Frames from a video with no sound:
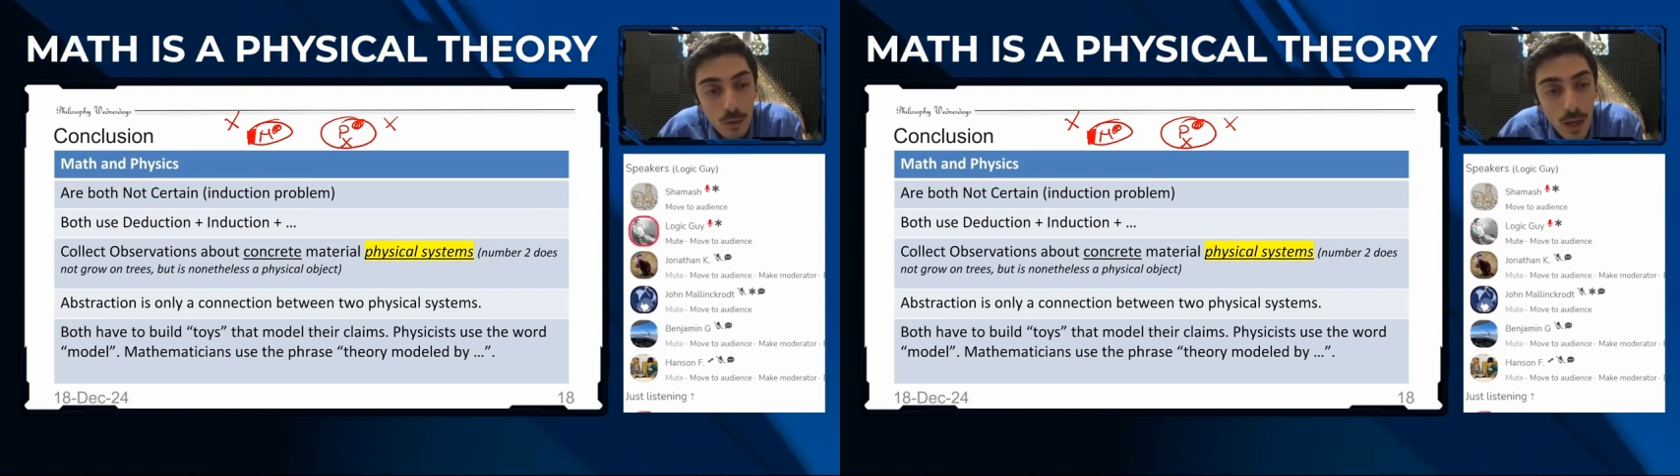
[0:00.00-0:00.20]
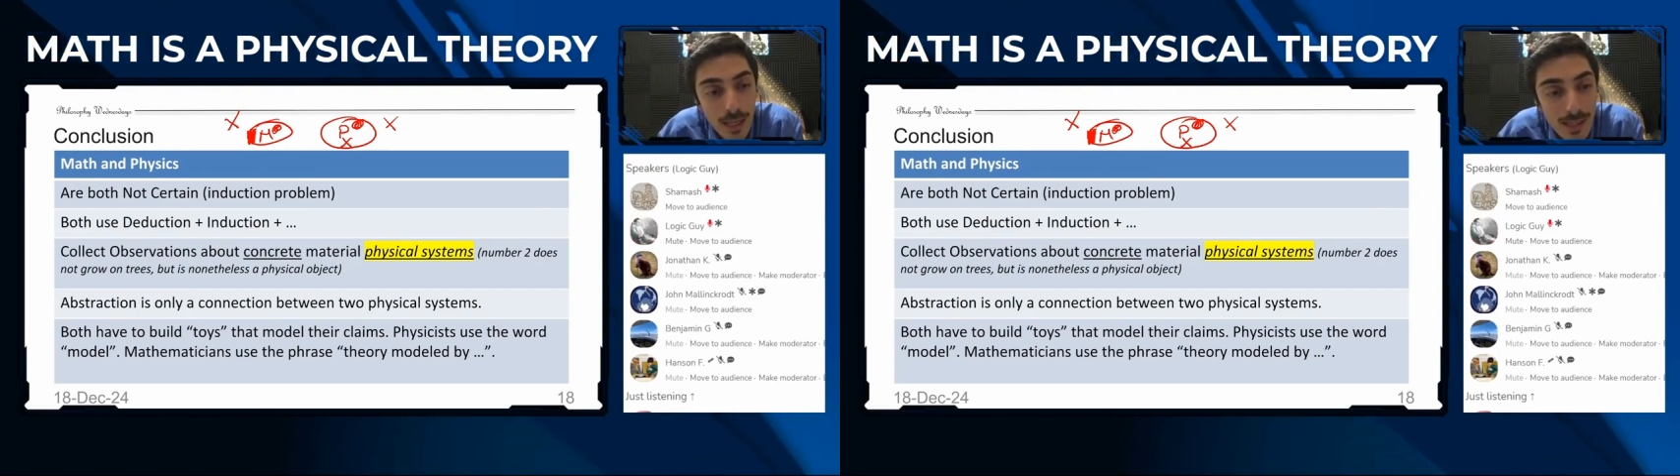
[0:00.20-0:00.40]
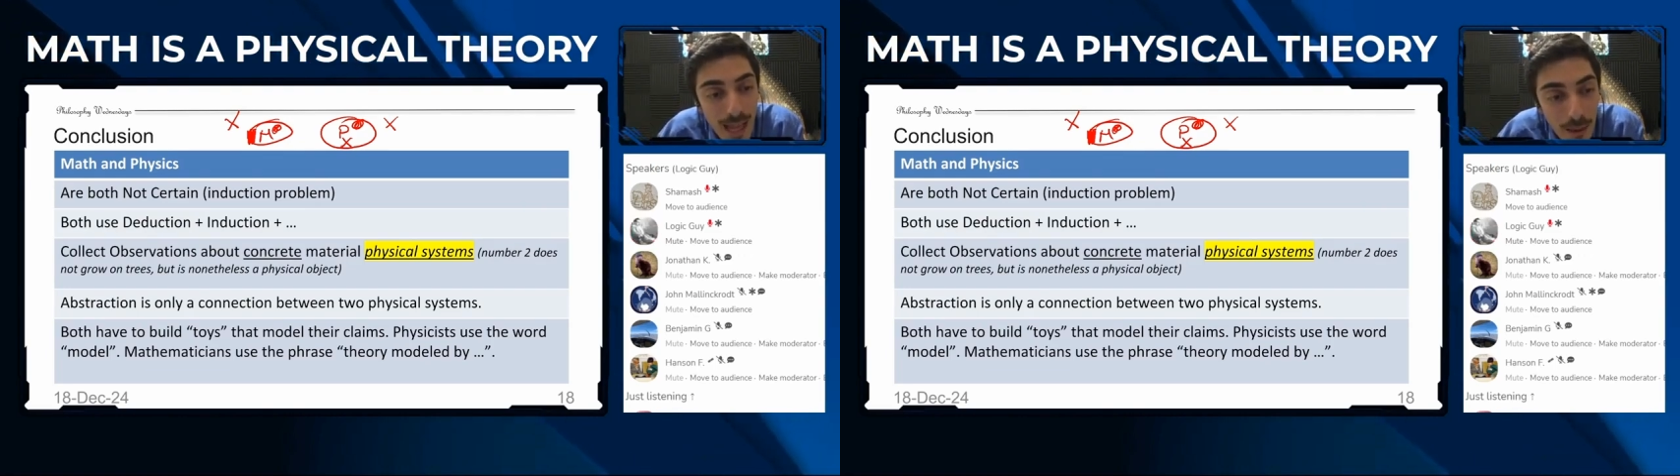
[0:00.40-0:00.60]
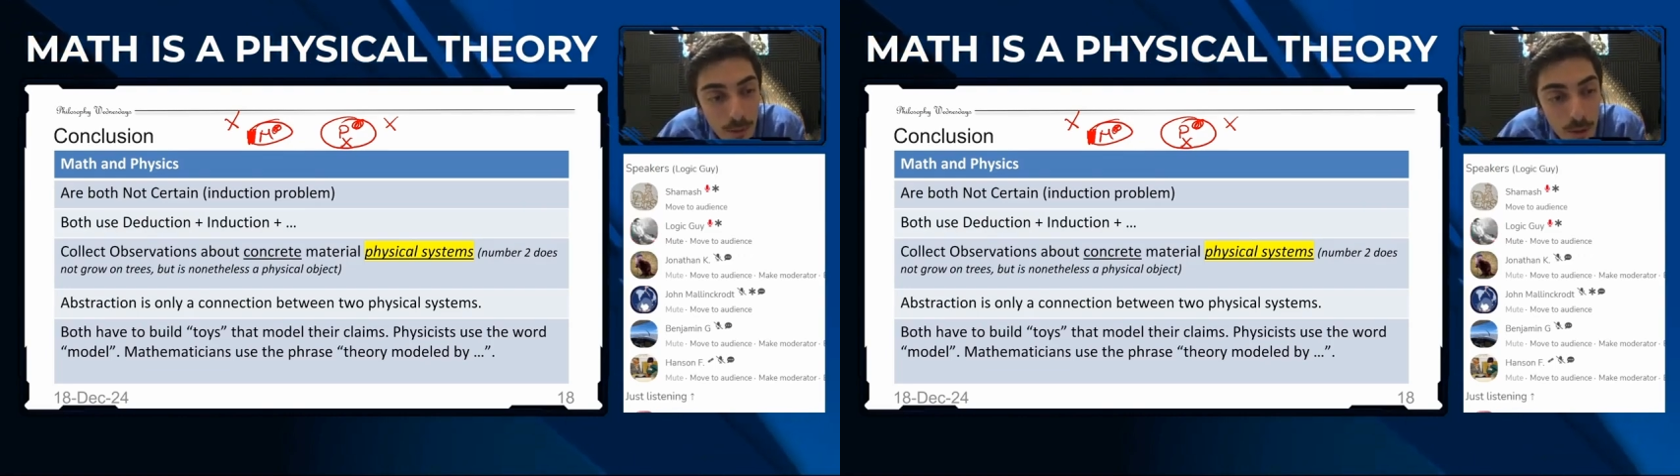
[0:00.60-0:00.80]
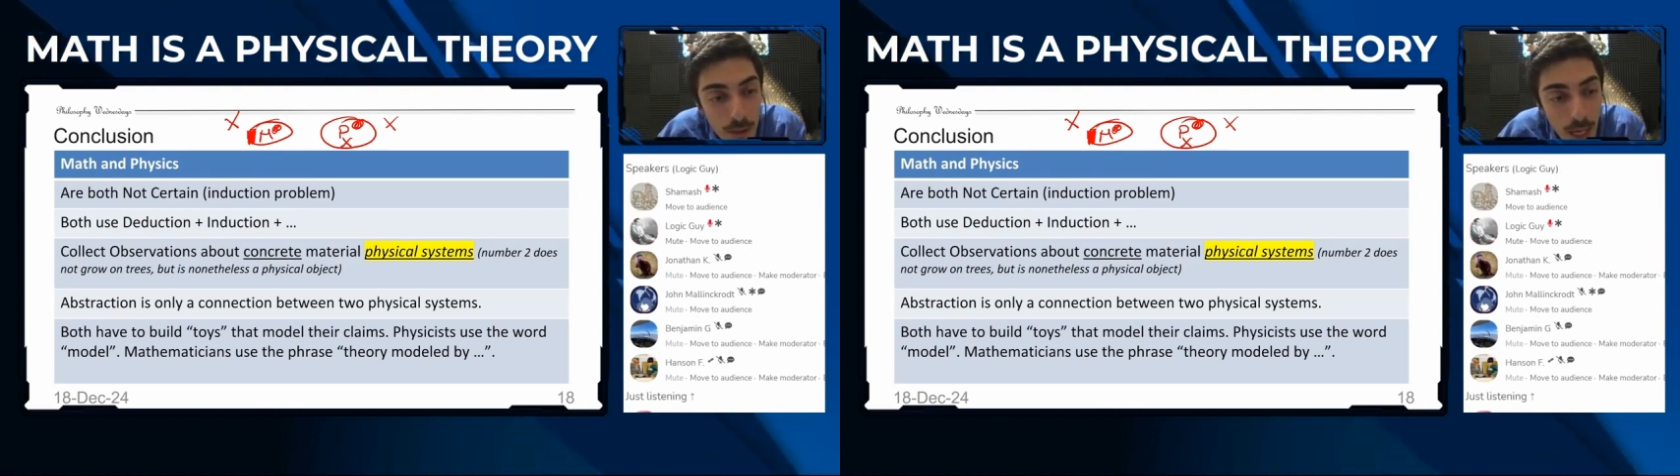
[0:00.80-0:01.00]
to
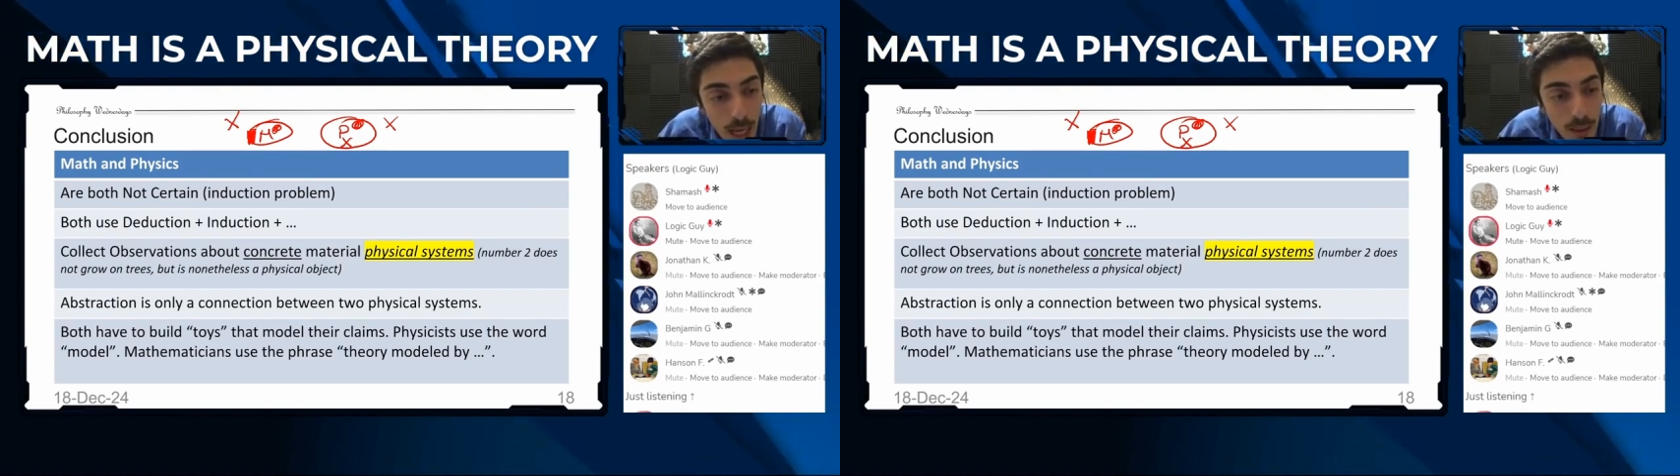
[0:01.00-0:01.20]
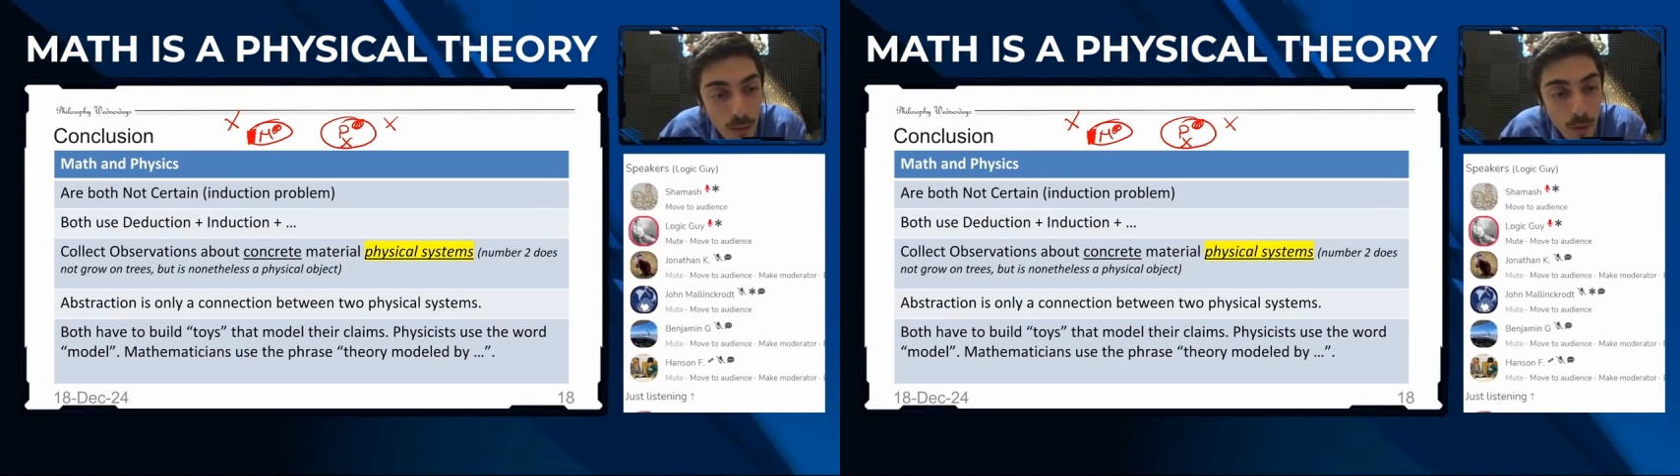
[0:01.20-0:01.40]
establish that